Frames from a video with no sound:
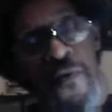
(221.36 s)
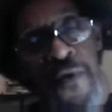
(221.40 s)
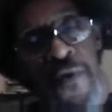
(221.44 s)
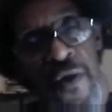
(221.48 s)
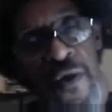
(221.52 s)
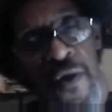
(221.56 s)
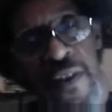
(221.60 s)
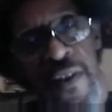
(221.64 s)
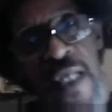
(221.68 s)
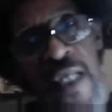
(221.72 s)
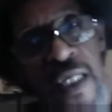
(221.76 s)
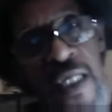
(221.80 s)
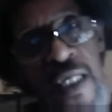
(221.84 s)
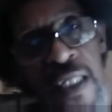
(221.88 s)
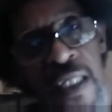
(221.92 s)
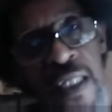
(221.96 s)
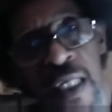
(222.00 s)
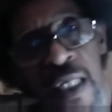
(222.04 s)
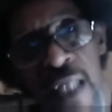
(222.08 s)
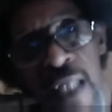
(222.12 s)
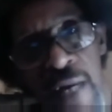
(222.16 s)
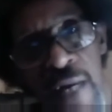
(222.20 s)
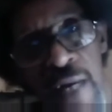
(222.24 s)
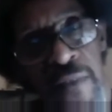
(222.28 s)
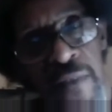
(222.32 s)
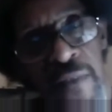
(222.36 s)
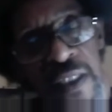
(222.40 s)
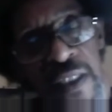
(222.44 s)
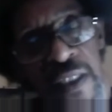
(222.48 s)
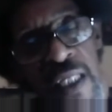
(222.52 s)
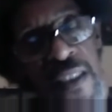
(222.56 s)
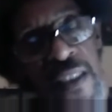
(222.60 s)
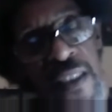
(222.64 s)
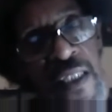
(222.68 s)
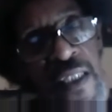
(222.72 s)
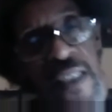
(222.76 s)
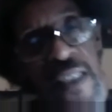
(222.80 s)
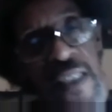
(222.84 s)
Thursday the 11th at
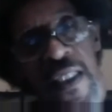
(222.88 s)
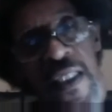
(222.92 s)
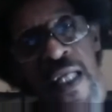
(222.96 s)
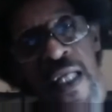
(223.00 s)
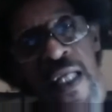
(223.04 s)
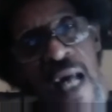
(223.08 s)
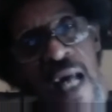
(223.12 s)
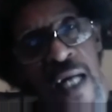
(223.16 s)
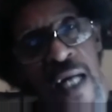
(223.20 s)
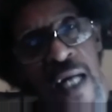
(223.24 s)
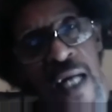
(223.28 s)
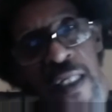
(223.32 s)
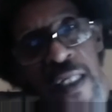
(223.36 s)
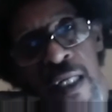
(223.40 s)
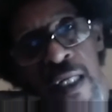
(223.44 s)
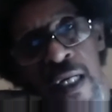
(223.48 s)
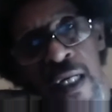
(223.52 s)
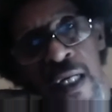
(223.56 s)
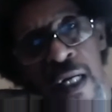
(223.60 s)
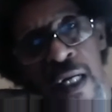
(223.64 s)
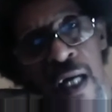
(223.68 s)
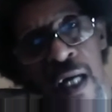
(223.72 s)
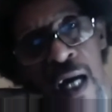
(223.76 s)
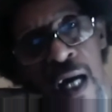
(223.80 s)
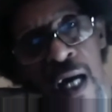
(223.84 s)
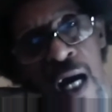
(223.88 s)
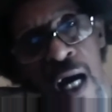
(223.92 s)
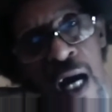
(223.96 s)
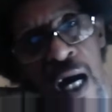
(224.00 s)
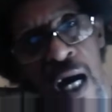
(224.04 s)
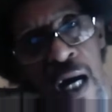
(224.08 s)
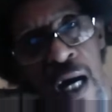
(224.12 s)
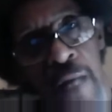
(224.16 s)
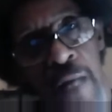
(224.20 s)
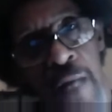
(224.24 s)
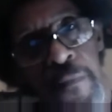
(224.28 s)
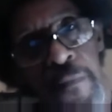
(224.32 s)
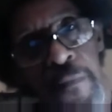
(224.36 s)
6 o'clock
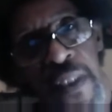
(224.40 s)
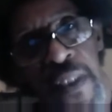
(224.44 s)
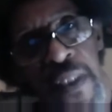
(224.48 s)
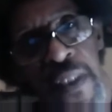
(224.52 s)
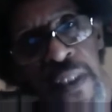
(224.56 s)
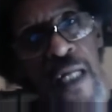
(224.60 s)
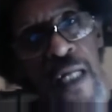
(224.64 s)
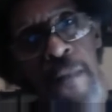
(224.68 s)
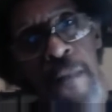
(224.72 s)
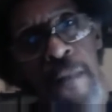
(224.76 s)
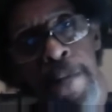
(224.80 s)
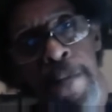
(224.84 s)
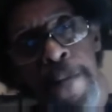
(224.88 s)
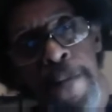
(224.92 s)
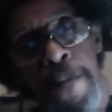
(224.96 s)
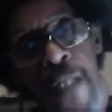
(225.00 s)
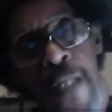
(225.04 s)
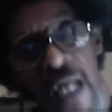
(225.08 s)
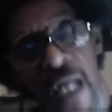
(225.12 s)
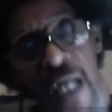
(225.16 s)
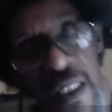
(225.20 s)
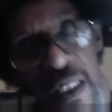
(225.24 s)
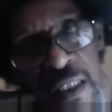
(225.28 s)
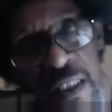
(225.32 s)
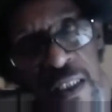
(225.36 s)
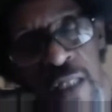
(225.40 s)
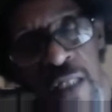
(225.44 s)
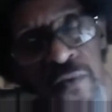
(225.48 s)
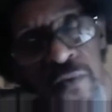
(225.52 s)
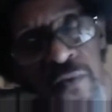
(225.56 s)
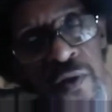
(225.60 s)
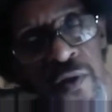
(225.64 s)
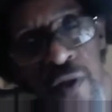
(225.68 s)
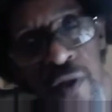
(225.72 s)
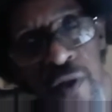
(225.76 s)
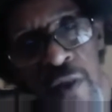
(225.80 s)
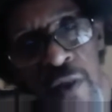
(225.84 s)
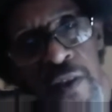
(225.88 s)
p.m. at Central
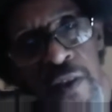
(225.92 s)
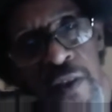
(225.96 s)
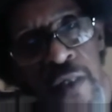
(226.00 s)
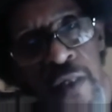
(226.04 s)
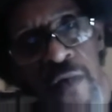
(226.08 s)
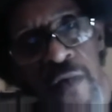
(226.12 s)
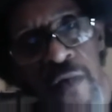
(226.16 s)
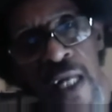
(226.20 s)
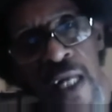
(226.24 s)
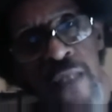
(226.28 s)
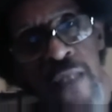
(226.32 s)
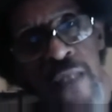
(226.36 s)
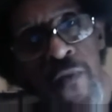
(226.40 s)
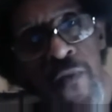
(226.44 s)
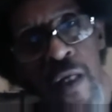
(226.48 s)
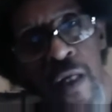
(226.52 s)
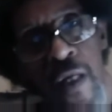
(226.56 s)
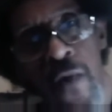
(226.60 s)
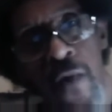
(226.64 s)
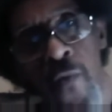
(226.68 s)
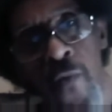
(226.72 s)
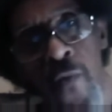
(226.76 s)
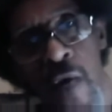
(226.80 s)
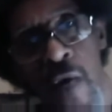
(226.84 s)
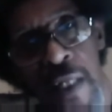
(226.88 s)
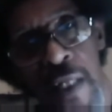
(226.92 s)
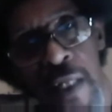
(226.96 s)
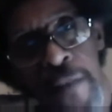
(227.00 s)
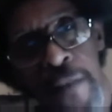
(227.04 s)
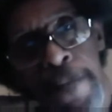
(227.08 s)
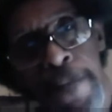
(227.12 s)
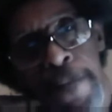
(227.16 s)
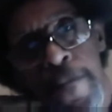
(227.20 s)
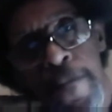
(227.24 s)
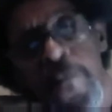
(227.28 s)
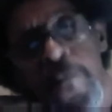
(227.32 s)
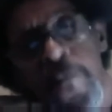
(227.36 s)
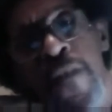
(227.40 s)
Church of Christ, 101
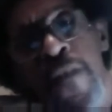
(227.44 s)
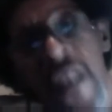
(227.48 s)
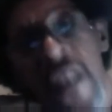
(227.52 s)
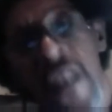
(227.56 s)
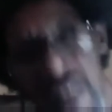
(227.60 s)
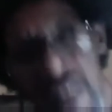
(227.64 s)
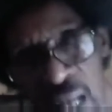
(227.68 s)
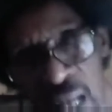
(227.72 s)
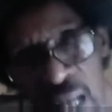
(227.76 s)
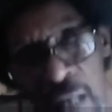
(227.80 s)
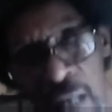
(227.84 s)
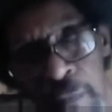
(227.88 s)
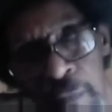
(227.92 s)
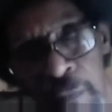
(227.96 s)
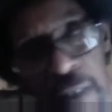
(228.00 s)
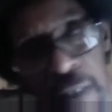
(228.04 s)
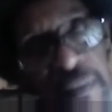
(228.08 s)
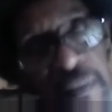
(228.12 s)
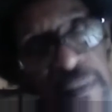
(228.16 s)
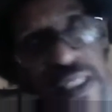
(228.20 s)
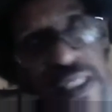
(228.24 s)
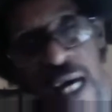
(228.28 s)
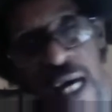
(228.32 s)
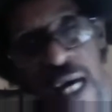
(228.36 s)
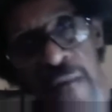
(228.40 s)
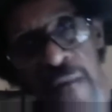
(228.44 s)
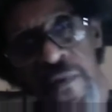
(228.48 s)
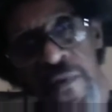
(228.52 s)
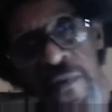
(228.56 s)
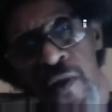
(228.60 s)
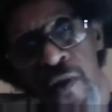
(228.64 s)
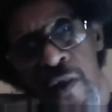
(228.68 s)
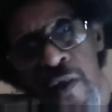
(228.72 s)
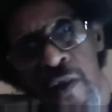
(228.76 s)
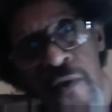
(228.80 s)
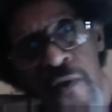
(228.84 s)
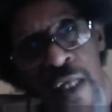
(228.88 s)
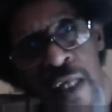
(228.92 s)
South Plymouth Avenue,
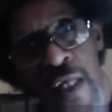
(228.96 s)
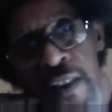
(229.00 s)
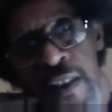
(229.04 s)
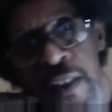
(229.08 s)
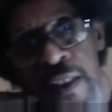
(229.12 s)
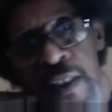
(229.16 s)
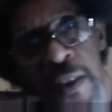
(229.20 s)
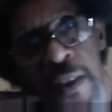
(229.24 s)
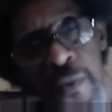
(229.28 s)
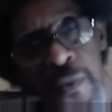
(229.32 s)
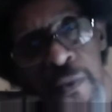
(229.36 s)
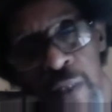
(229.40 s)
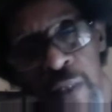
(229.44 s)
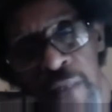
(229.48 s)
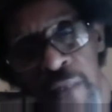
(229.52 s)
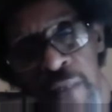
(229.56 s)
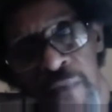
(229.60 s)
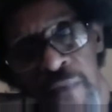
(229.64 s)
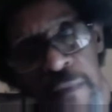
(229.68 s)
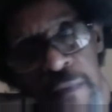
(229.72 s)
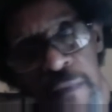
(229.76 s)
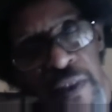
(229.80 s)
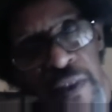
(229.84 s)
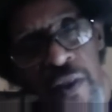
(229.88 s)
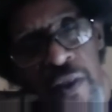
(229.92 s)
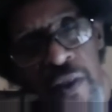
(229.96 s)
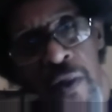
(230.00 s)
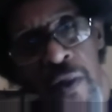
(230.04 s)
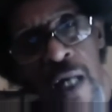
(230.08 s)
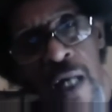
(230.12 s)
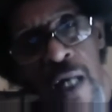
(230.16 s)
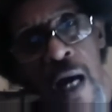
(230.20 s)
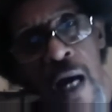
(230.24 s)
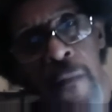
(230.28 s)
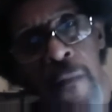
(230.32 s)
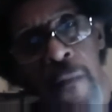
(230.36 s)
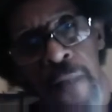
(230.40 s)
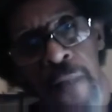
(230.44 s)
across the street from the
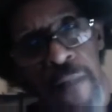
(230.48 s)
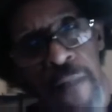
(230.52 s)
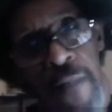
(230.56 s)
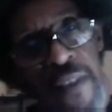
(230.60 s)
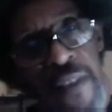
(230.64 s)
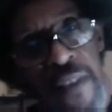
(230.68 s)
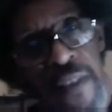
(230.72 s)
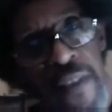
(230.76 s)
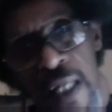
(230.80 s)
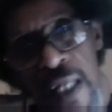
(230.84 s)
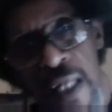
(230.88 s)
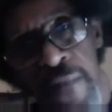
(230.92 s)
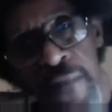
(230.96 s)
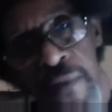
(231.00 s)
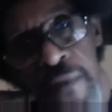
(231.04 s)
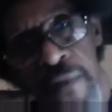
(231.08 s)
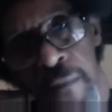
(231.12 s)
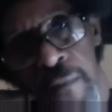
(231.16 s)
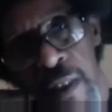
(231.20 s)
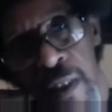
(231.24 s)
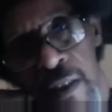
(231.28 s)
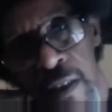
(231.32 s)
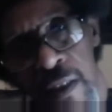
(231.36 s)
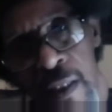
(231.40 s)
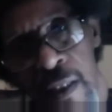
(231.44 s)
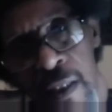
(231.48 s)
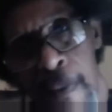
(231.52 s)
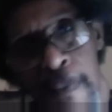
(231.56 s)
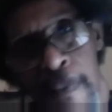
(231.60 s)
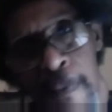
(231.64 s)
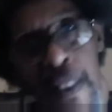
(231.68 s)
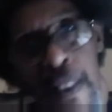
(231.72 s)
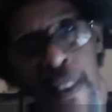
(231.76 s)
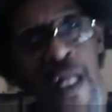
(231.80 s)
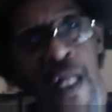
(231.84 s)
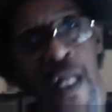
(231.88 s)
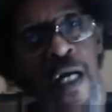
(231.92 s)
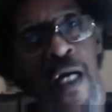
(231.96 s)
so-called Public Safety Building.
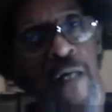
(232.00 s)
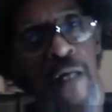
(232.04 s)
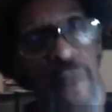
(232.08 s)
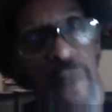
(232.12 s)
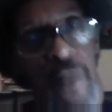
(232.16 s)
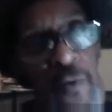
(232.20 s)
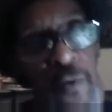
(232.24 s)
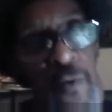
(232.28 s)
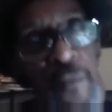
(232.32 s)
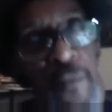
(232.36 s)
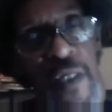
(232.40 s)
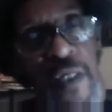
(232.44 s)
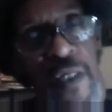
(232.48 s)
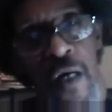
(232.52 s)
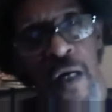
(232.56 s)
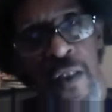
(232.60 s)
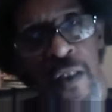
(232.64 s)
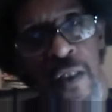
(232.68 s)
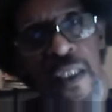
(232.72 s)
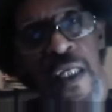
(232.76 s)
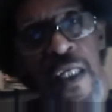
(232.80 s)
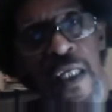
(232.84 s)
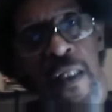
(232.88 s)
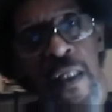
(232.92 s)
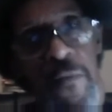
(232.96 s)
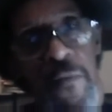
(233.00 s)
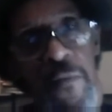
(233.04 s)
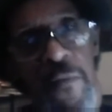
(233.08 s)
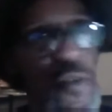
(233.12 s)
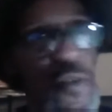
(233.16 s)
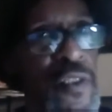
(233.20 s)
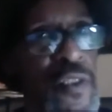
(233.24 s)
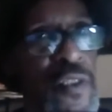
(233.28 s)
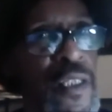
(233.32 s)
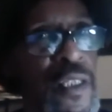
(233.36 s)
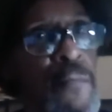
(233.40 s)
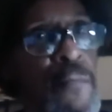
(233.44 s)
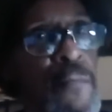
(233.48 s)
We will be holding a
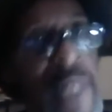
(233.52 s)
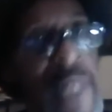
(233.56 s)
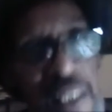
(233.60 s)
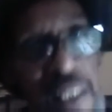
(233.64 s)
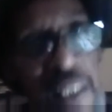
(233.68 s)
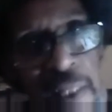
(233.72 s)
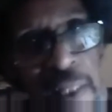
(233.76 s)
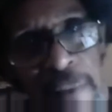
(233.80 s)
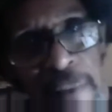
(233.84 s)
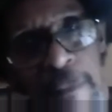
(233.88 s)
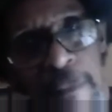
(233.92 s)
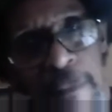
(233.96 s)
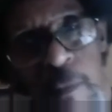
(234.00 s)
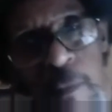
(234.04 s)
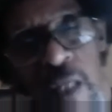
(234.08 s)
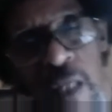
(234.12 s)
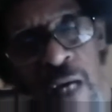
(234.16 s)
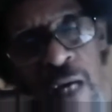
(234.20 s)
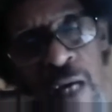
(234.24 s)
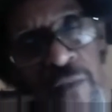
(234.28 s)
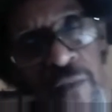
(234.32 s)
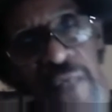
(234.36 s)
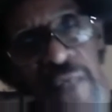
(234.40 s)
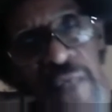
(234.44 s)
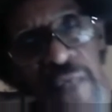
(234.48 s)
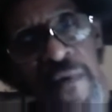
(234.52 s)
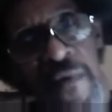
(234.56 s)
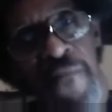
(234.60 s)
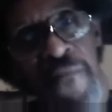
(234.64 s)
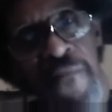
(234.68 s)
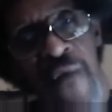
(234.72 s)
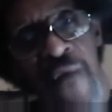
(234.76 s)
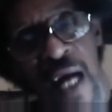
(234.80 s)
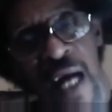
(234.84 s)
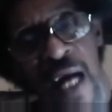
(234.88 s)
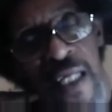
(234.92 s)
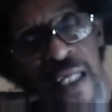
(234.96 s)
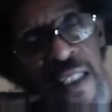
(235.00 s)
community meeting, and we've
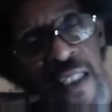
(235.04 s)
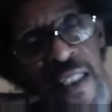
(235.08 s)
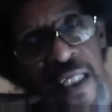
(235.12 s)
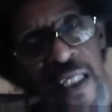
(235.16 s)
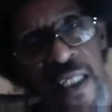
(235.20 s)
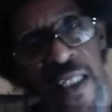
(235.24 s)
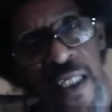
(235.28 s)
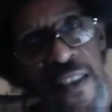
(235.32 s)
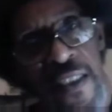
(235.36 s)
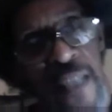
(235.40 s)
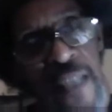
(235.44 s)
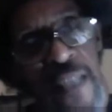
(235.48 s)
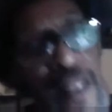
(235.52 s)
invited in